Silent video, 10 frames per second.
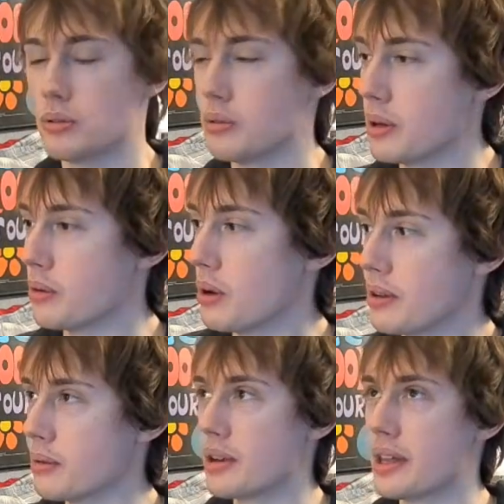Where
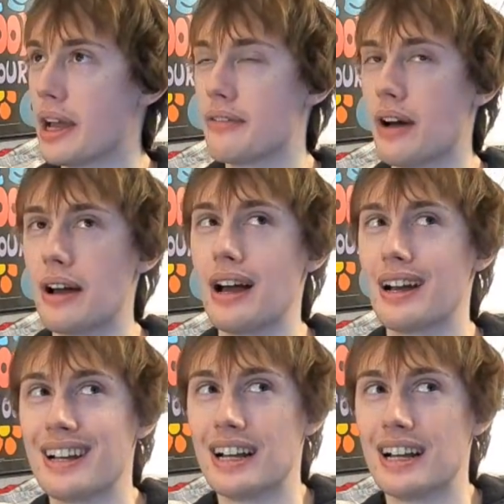are they?